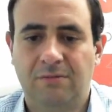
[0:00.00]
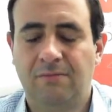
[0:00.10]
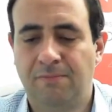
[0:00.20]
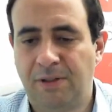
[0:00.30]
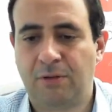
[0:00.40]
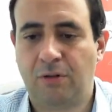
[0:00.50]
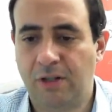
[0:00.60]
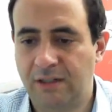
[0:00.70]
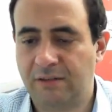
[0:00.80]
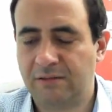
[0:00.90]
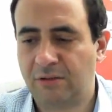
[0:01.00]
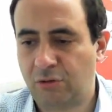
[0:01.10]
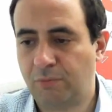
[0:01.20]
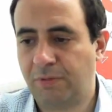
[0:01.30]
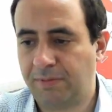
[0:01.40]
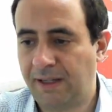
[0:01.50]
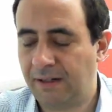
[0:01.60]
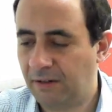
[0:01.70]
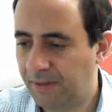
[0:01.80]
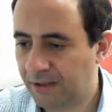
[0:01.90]
Bitcoin Super
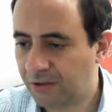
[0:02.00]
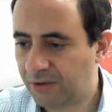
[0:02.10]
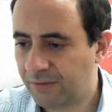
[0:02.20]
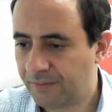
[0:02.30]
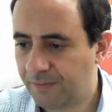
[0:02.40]
Platinum X,